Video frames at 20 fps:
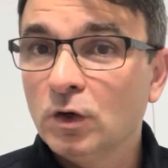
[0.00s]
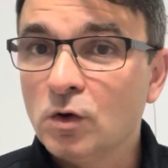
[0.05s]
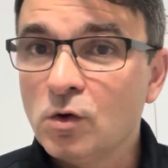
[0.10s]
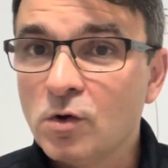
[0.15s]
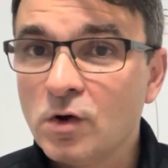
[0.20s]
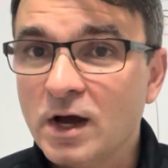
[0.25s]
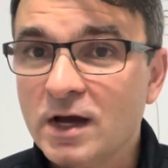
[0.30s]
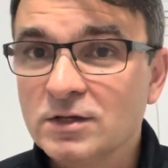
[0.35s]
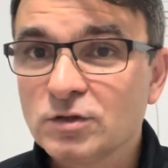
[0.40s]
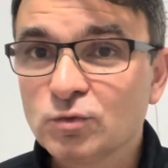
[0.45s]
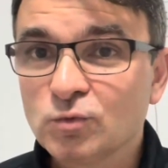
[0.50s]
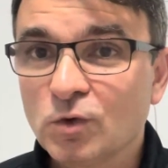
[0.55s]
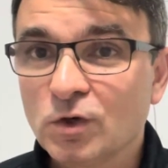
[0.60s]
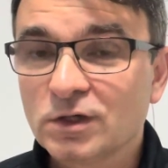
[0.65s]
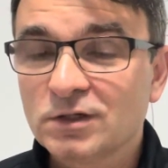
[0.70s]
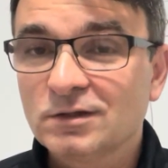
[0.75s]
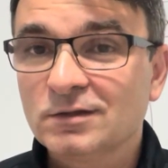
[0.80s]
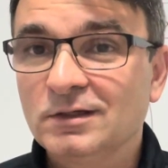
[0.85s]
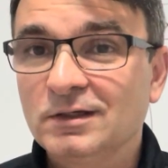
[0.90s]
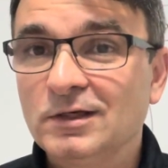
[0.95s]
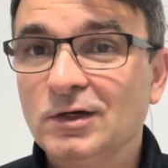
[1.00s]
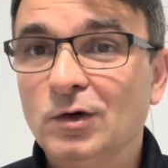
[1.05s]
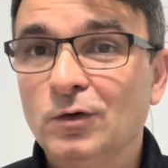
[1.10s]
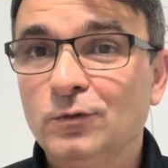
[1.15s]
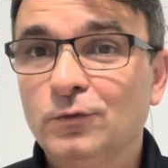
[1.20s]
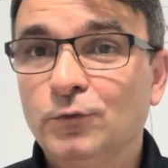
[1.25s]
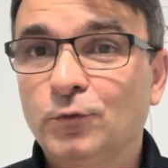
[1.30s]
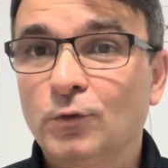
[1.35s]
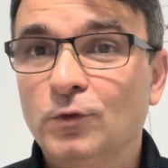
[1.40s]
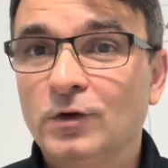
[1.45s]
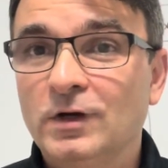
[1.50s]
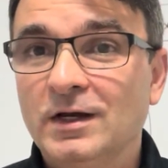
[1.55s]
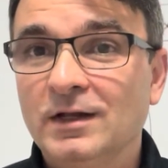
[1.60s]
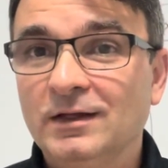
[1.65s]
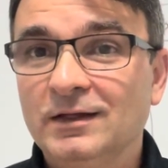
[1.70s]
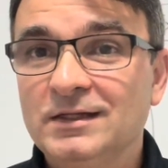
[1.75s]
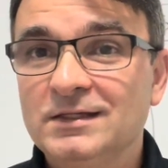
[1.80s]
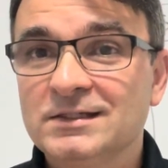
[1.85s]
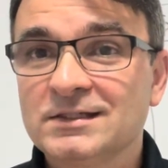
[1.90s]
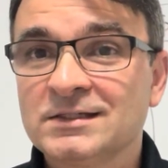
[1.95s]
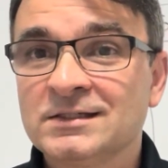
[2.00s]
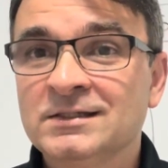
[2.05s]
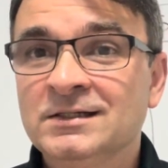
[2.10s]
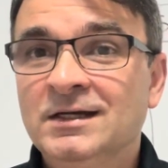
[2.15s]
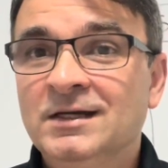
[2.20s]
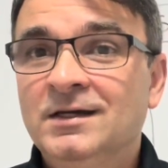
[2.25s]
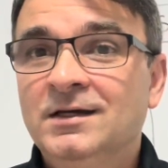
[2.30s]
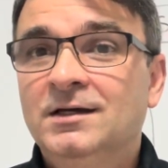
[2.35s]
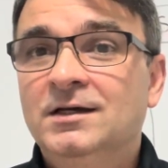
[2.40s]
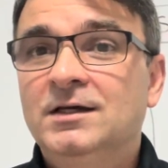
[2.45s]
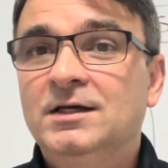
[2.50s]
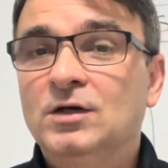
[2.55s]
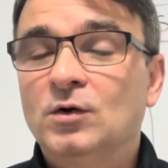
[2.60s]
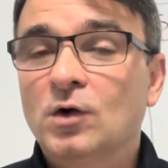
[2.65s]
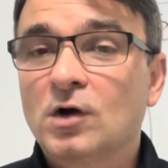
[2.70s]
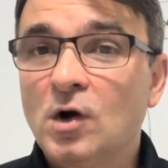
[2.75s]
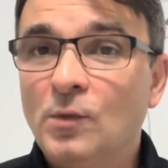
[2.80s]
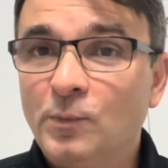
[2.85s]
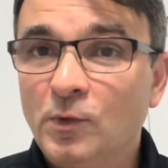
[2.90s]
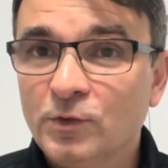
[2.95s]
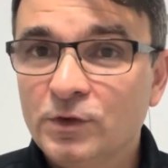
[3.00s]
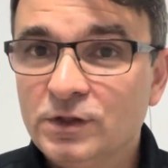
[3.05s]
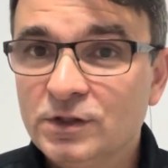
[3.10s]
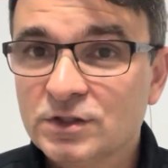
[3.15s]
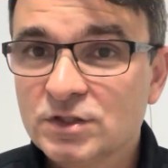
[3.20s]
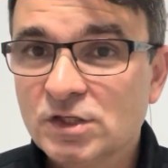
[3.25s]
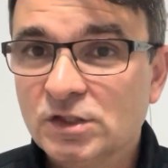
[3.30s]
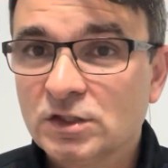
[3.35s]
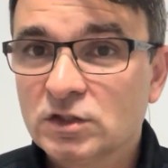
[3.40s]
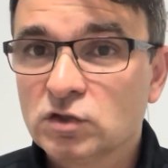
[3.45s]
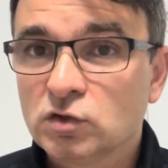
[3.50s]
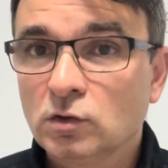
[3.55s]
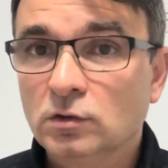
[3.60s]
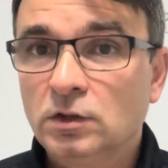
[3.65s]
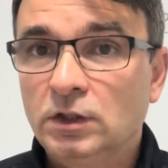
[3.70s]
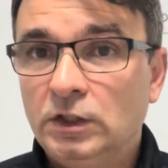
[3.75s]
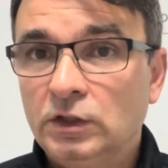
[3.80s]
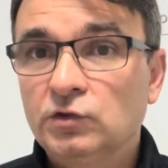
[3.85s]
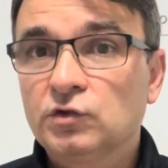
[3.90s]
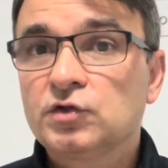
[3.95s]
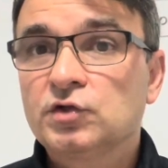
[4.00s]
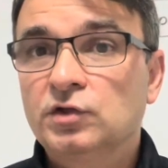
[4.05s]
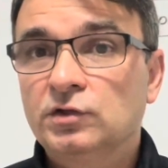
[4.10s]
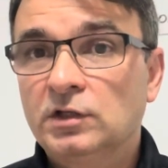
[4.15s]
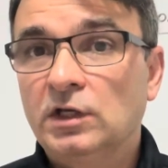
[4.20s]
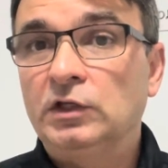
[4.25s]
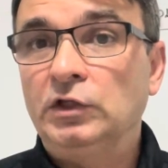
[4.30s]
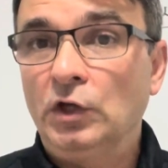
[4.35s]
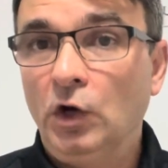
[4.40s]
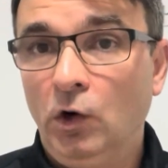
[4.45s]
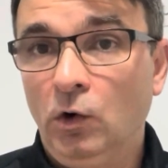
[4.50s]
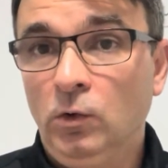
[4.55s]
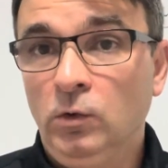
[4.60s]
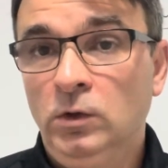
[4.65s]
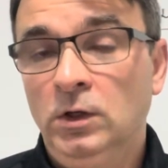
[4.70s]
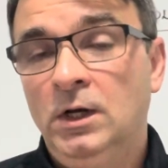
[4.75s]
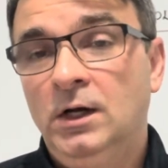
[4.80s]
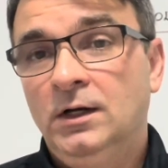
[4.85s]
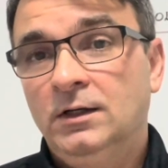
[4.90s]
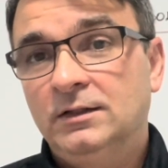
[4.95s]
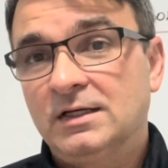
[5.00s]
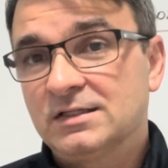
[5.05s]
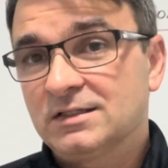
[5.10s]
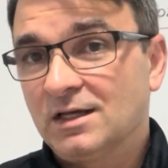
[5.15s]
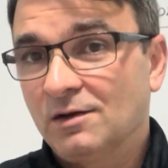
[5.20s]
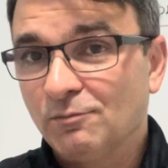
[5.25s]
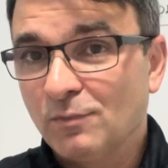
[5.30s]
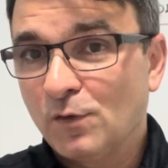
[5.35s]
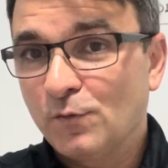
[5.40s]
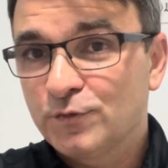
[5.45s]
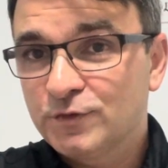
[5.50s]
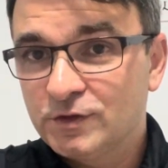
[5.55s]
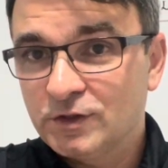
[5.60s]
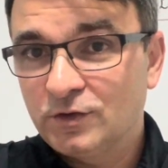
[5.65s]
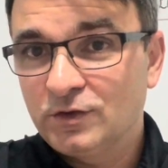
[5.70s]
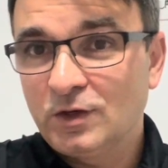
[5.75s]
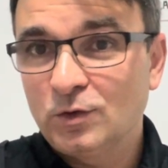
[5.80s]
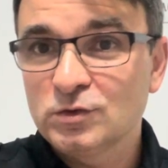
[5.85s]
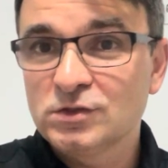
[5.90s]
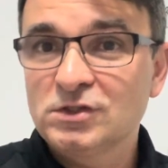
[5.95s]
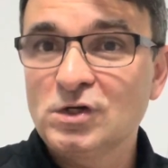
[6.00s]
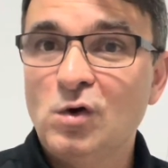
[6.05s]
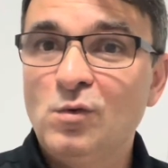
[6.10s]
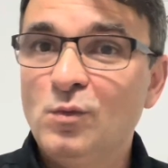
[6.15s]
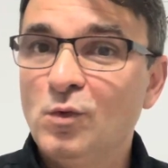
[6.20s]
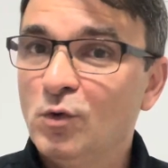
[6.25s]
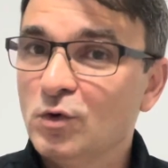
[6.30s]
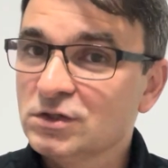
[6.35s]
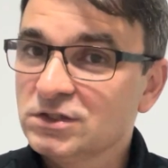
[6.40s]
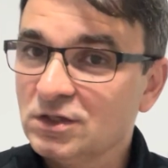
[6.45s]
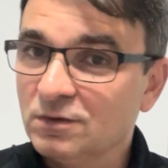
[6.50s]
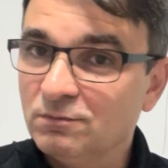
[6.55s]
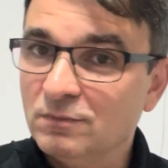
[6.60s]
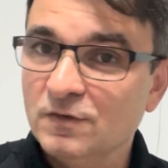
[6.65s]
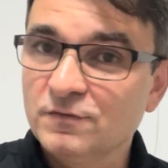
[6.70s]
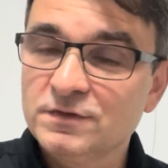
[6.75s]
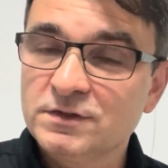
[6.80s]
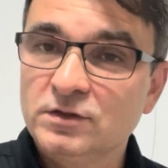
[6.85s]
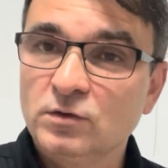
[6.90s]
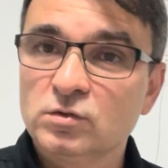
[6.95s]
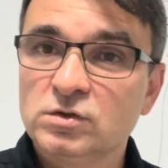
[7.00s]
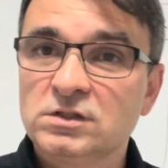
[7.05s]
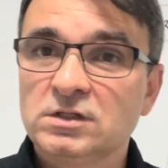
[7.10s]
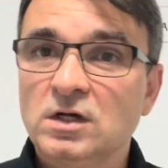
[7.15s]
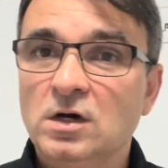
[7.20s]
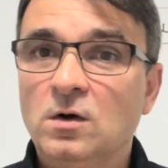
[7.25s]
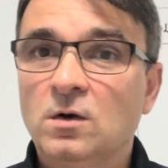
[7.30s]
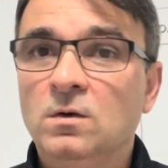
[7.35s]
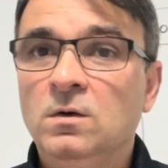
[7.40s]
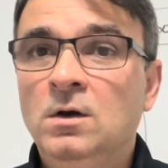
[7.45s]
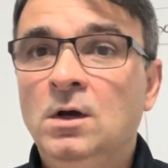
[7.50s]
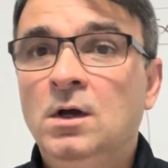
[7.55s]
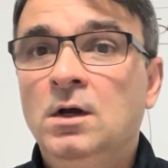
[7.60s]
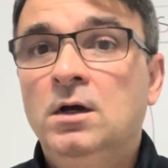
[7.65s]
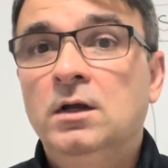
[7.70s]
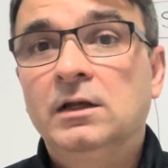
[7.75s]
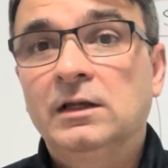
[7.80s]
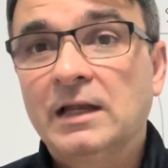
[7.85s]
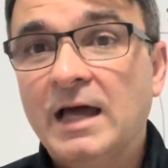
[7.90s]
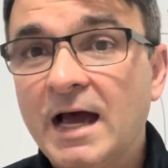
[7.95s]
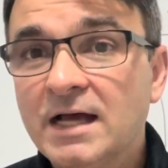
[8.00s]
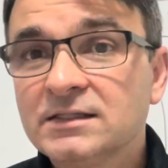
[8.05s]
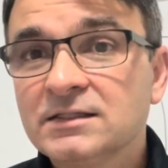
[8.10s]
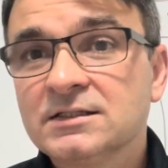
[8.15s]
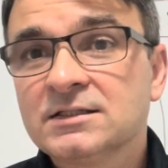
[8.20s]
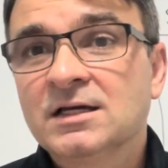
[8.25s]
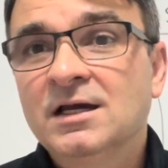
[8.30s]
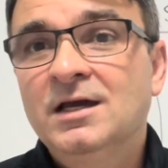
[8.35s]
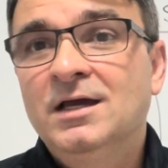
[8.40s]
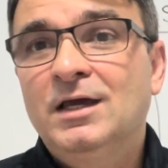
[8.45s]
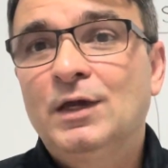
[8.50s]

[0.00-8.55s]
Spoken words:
who has worked for at least a couple of years in the solar industry, they know that some months they'll sell more, some months they'll sell less.